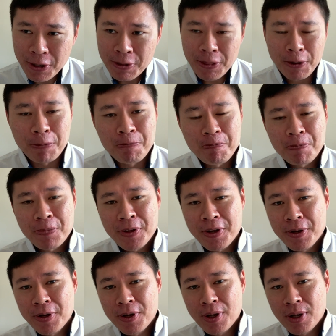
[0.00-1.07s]
Now,
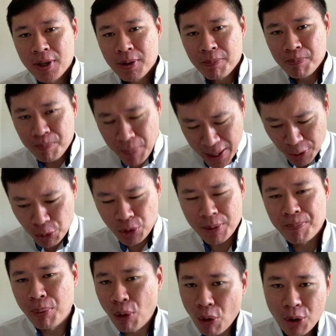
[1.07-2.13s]
back to the
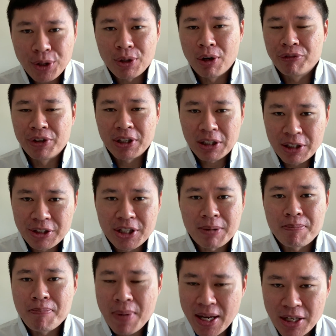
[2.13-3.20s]
point of the clinic
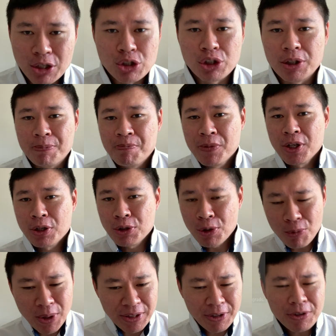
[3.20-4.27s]
manager. You
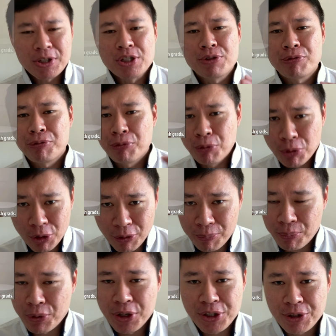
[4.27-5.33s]
know, right now he's full of
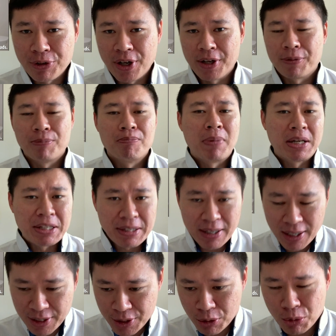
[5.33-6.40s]
praise, correct?
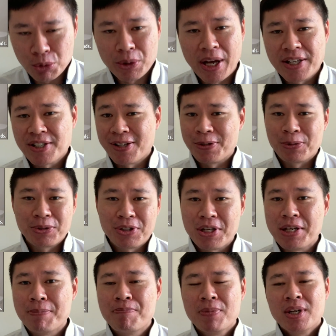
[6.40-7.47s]
Malliga is a good asset to the
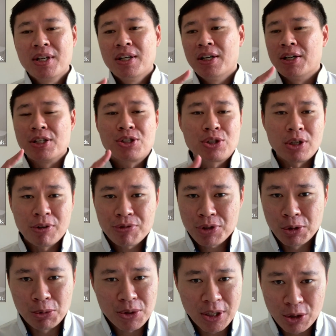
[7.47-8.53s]
team. Her soft
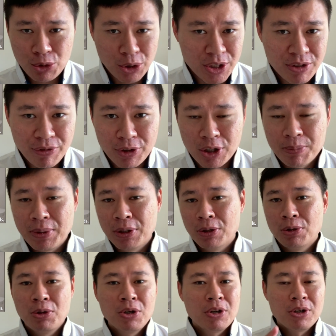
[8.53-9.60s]
skills are
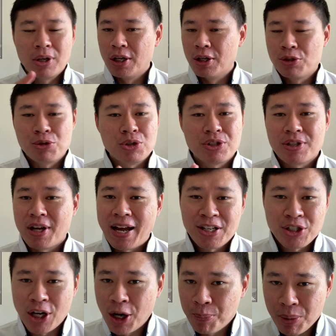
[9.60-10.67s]
transferable. She's
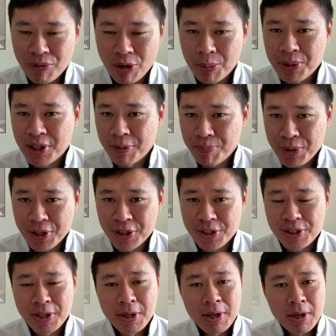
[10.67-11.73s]
actually outperforming her
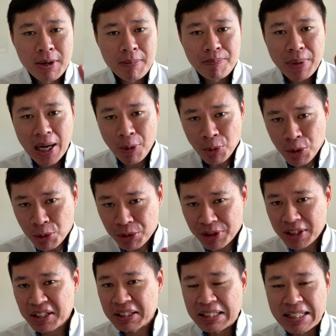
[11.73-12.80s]
peers. But I want you to
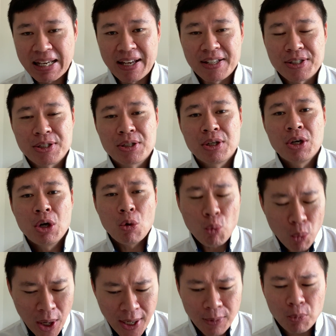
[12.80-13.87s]
take a guess.
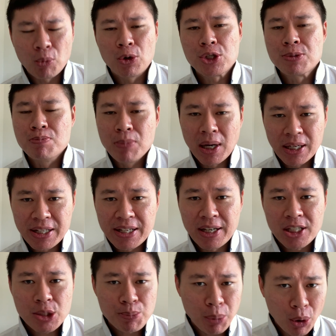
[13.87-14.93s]
What was
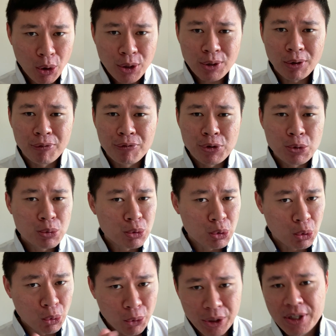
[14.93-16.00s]
Malliga's point of view
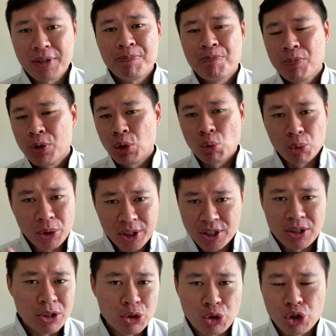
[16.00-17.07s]
going
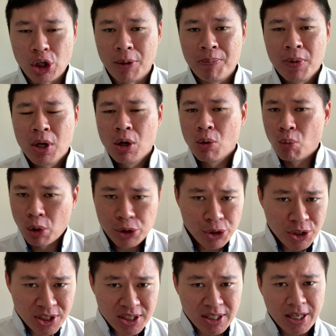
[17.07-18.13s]
towards this job? Was
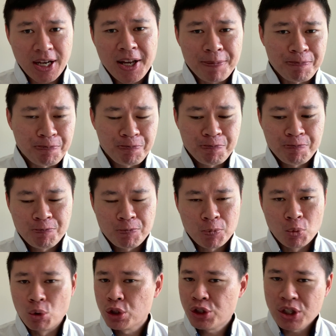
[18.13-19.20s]
she scared?
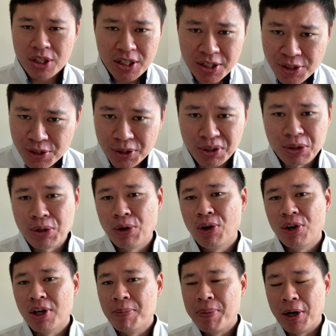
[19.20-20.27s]
Was she
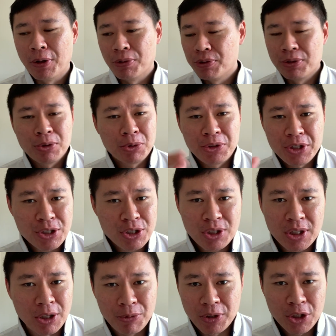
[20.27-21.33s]
insecure about, you know, this
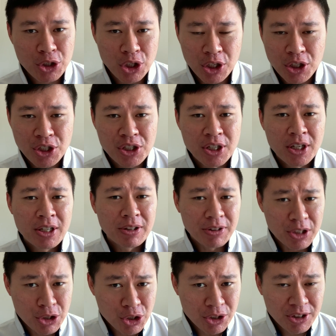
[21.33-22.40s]
career change?
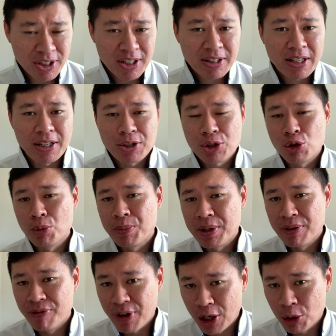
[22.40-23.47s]
Did she think that she'll be
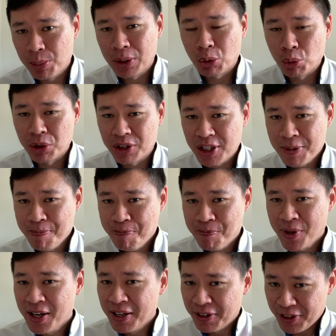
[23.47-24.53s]
valuable to the team?
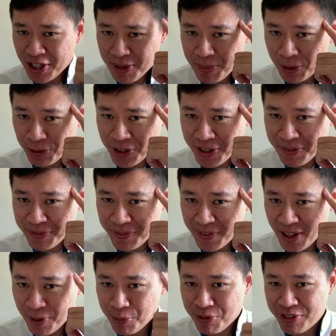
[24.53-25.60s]
Think about it.
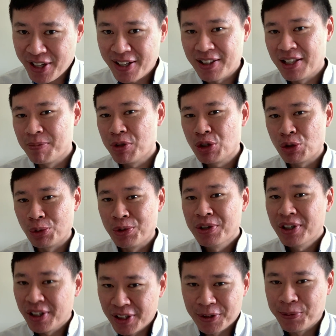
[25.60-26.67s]
And with that, let me show
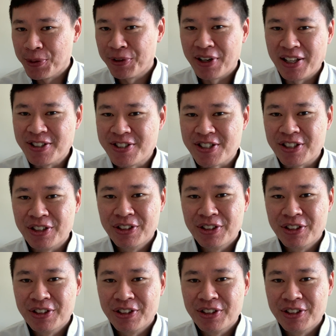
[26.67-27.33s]
you her real answer.